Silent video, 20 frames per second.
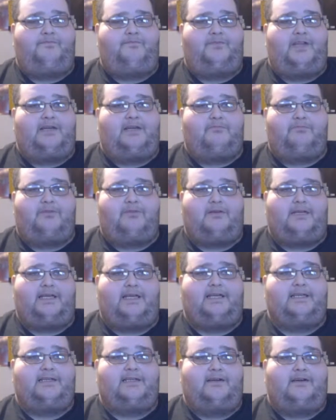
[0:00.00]
and
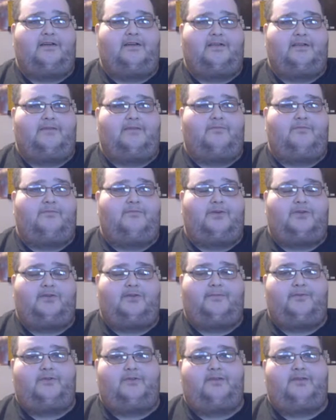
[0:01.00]
played it on multiple